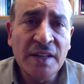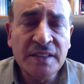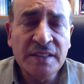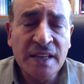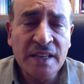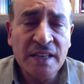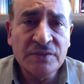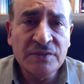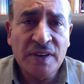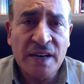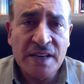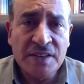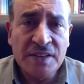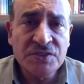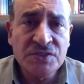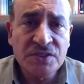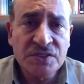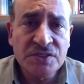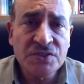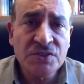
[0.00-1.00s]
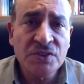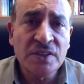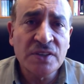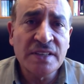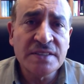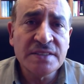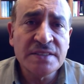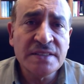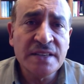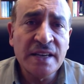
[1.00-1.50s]
the advisor. So
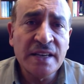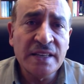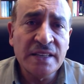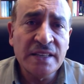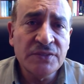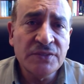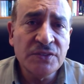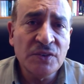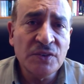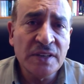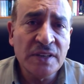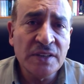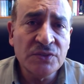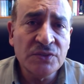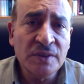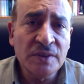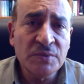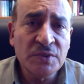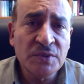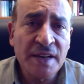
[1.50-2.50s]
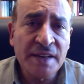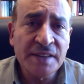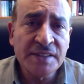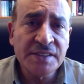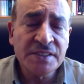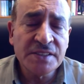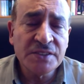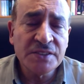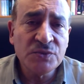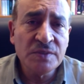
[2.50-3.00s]
let's say if you want to do a
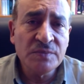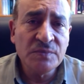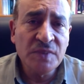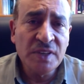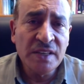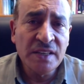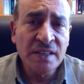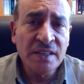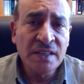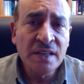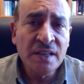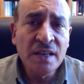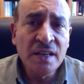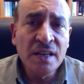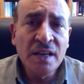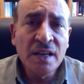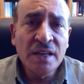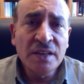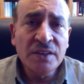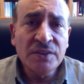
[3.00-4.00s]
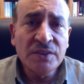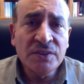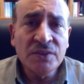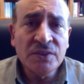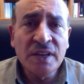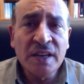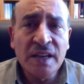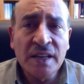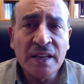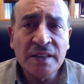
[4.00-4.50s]
project with me, you
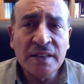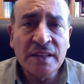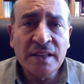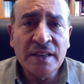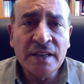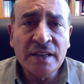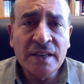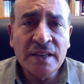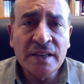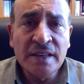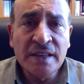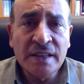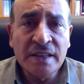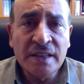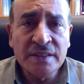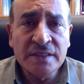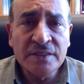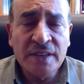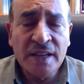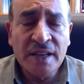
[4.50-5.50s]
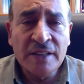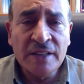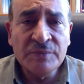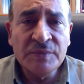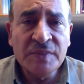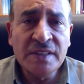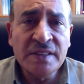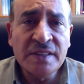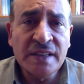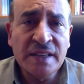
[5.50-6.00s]
can tell me
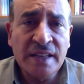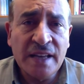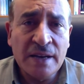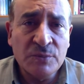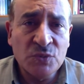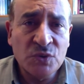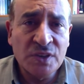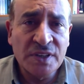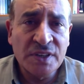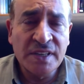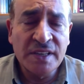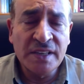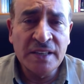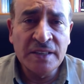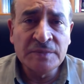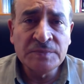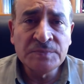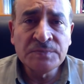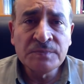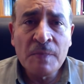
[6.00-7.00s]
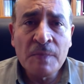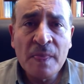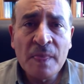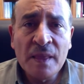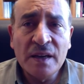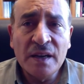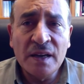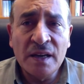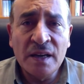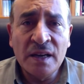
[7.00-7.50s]
that I'm working
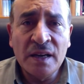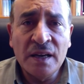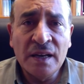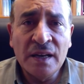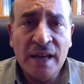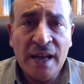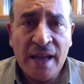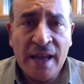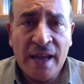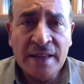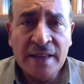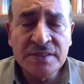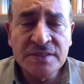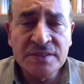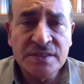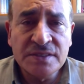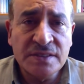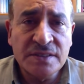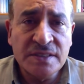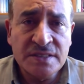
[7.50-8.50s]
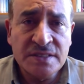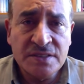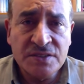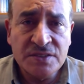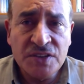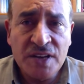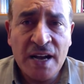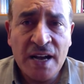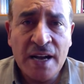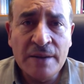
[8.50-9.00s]
at this
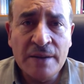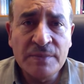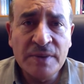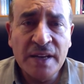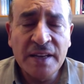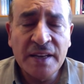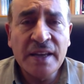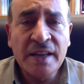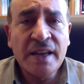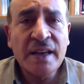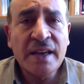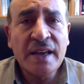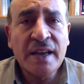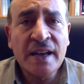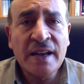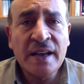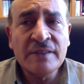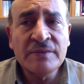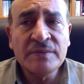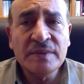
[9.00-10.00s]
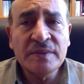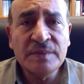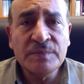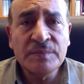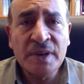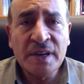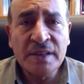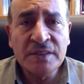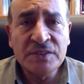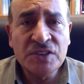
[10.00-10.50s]
job, and I have
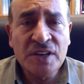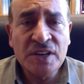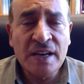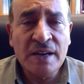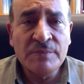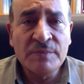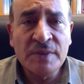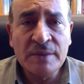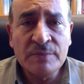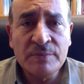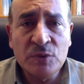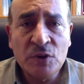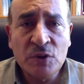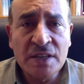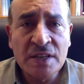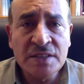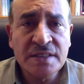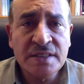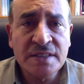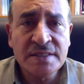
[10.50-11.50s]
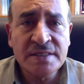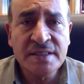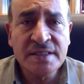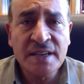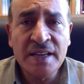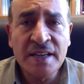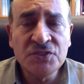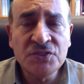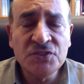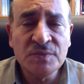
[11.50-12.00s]
my boss
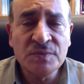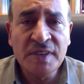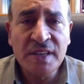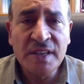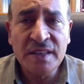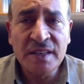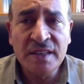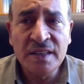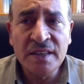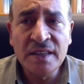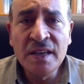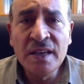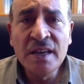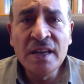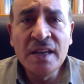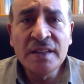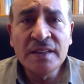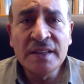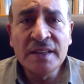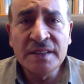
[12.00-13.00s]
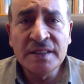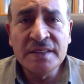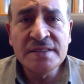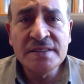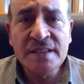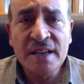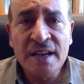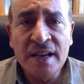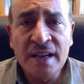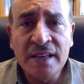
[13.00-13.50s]
assigned to me the
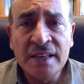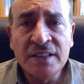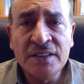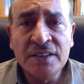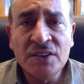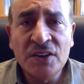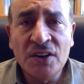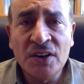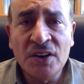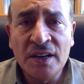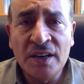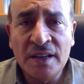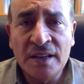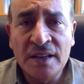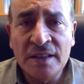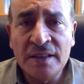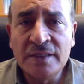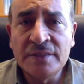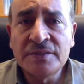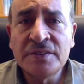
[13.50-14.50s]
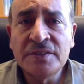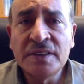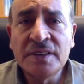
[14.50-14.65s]
design of